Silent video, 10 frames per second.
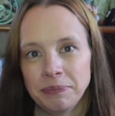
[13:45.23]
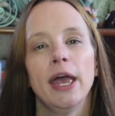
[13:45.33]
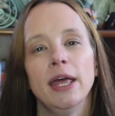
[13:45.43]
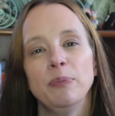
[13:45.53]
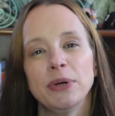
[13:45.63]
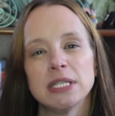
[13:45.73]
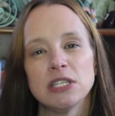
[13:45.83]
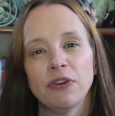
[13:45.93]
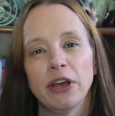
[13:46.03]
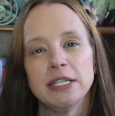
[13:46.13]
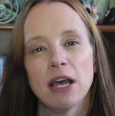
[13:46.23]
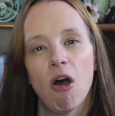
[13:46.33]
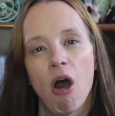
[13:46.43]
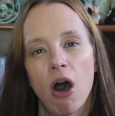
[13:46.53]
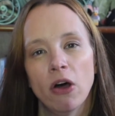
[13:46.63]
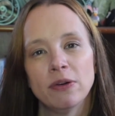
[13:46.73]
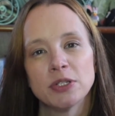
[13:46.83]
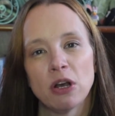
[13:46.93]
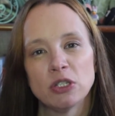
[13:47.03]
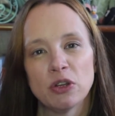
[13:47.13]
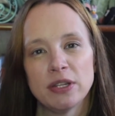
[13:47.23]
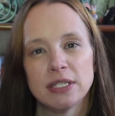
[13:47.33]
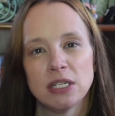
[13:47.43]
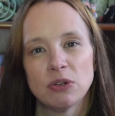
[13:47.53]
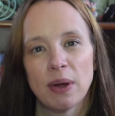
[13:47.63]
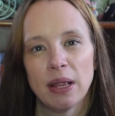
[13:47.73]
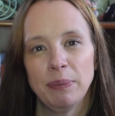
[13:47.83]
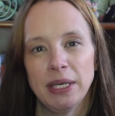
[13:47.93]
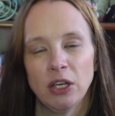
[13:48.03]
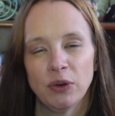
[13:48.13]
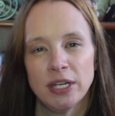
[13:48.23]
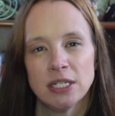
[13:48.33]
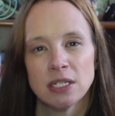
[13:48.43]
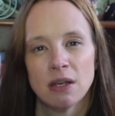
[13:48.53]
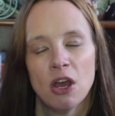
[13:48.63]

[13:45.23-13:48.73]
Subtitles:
In Princess Fairy Tale Hall, there's also the Cinderella meet and greet.